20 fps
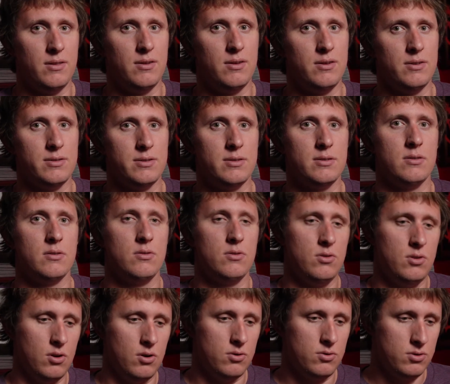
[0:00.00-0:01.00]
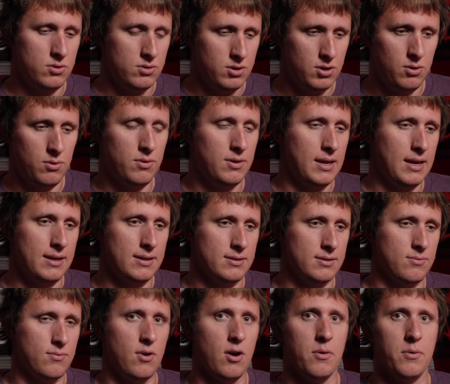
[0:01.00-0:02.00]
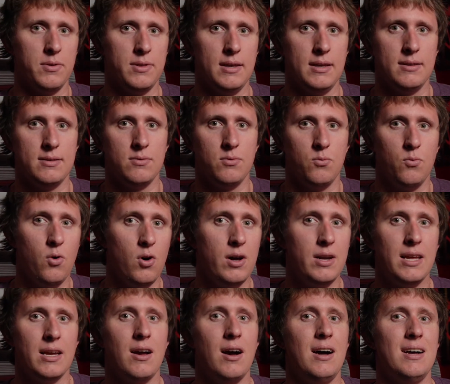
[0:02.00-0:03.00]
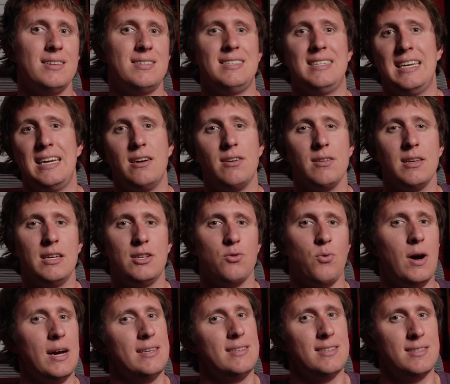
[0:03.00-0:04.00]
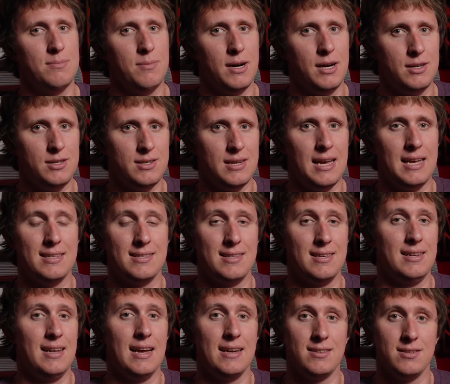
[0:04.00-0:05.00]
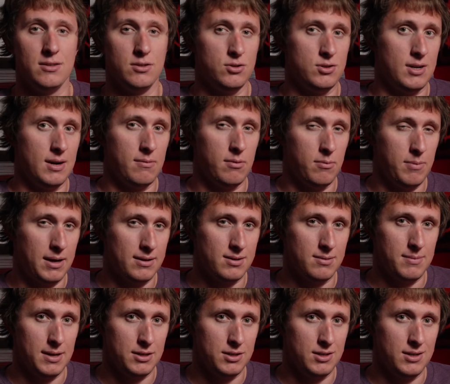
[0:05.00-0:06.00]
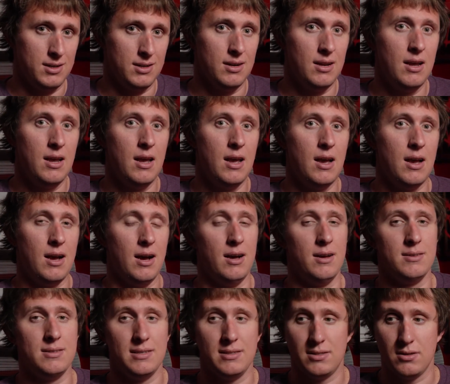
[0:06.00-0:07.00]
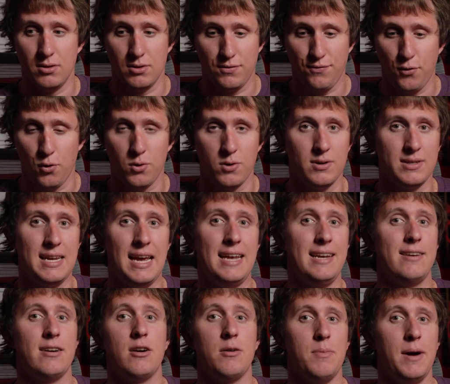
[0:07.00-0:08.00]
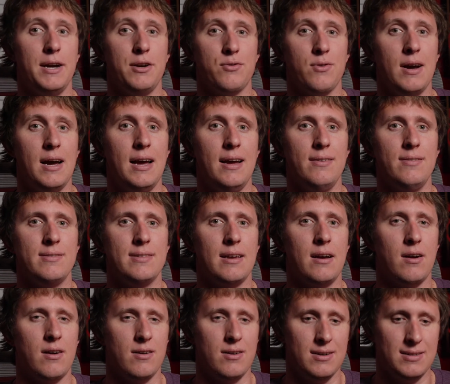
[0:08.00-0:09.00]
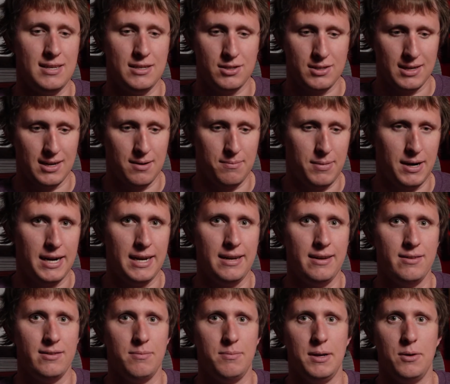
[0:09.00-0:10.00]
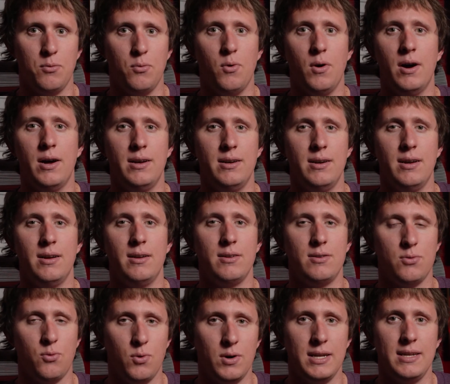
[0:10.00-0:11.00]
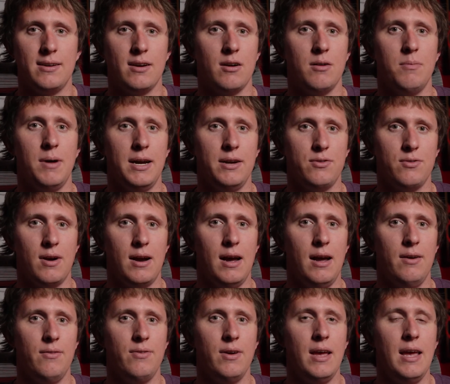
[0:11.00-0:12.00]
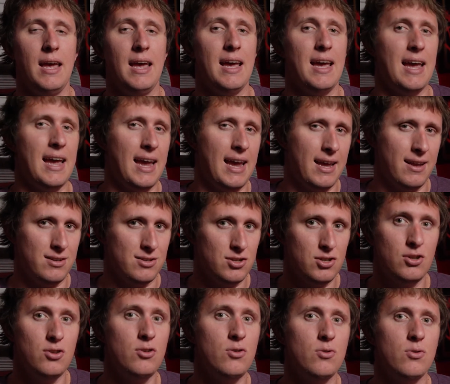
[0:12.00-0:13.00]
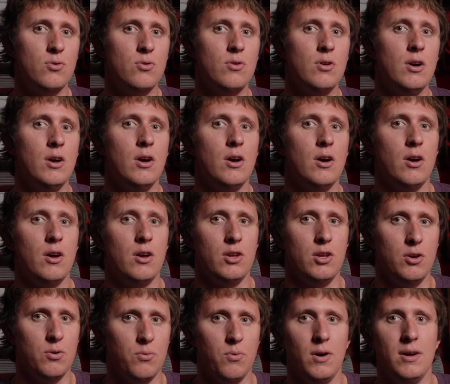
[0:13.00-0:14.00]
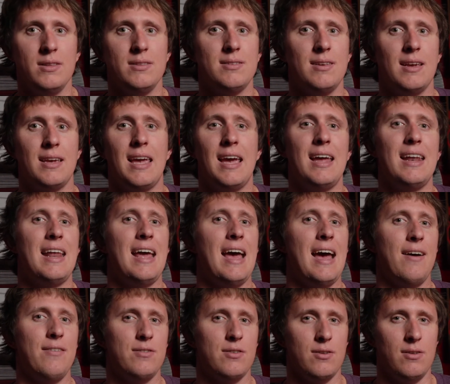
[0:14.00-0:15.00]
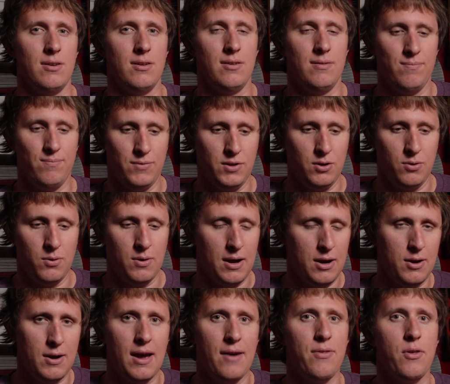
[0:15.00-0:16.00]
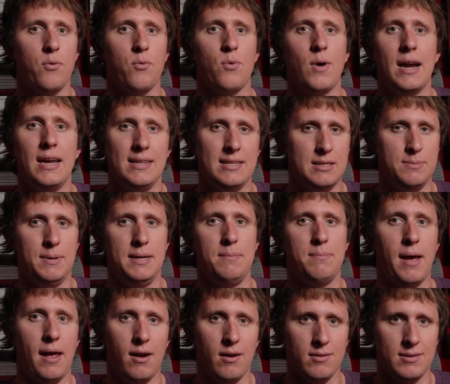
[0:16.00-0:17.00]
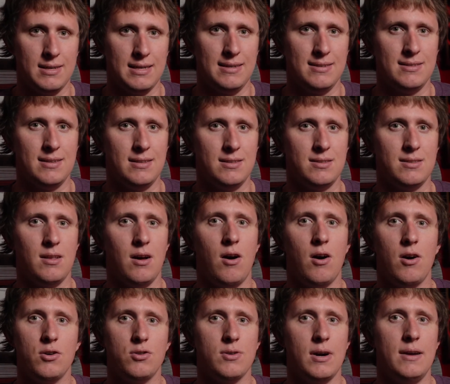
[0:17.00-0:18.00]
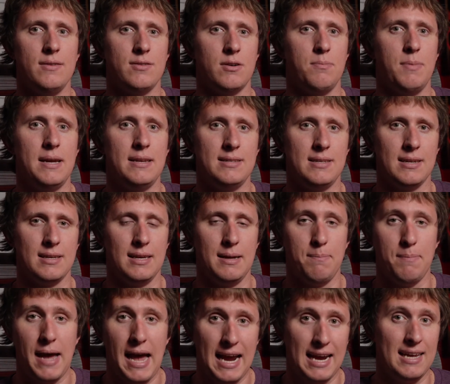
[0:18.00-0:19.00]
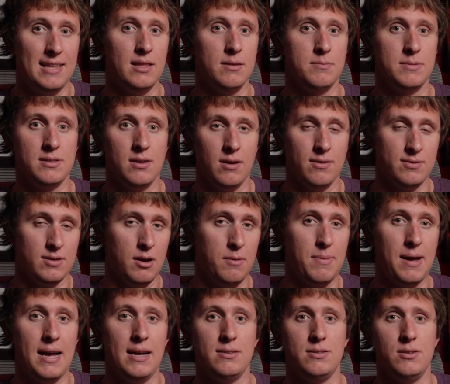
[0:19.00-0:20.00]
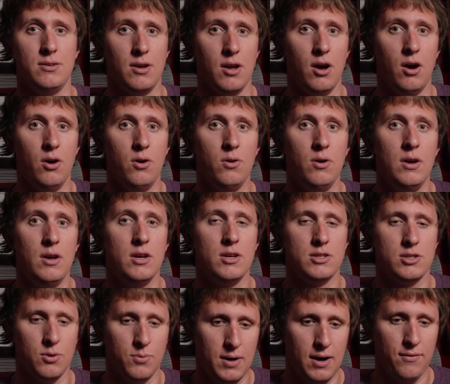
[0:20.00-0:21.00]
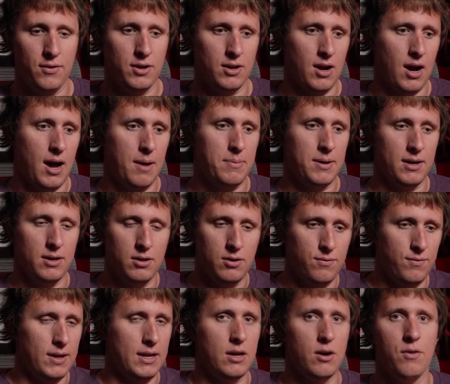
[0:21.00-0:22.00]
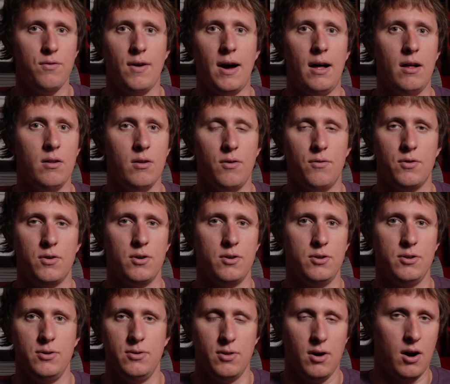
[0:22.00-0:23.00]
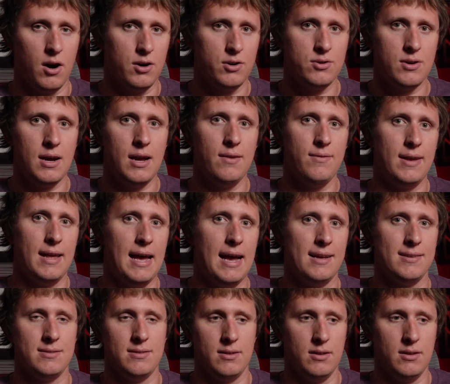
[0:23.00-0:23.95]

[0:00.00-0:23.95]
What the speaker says: there's, two things wrong with this. One, it costs nearly twice as much as the next solution I'm about to mention, since those four 10 terabyte drives are essentially combining to be one 20 terabyte drive. And two, you have the write speed penalty, since the hard drives are basically backing themselves up as you go. So whenever you copy a new video file over to the hard drive, it has